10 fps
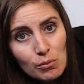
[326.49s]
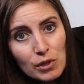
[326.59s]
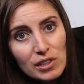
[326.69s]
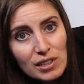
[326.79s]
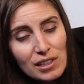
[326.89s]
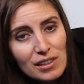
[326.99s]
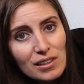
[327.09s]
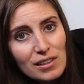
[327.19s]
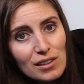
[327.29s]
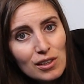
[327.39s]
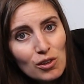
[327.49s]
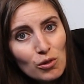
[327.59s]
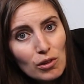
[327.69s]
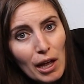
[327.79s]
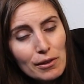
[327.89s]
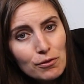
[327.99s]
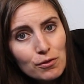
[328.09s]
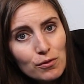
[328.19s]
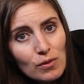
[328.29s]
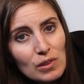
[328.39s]
But,
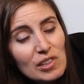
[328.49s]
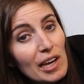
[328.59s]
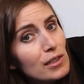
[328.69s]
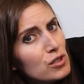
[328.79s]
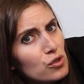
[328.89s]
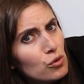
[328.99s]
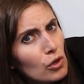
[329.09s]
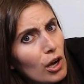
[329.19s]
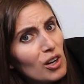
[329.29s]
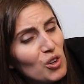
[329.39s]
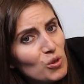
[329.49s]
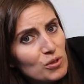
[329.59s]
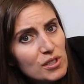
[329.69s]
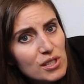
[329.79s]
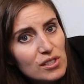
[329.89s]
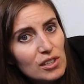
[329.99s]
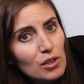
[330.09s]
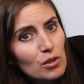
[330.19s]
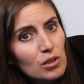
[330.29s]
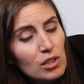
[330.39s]
life tends to not hold
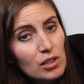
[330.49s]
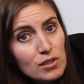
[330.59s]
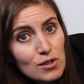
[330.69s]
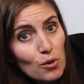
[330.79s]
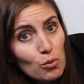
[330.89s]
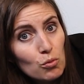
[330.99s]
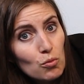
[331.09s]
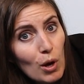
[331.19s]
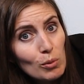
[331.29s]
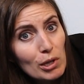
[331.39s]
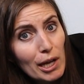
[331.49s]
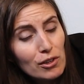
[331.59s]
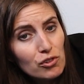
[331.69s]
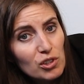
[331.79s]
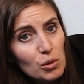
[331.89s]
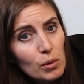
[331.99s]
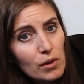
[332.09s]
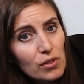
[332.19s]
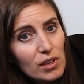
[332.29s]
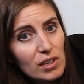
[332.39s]
still. So what will I do
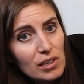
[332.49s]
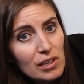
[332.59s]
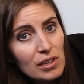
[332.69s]
with it?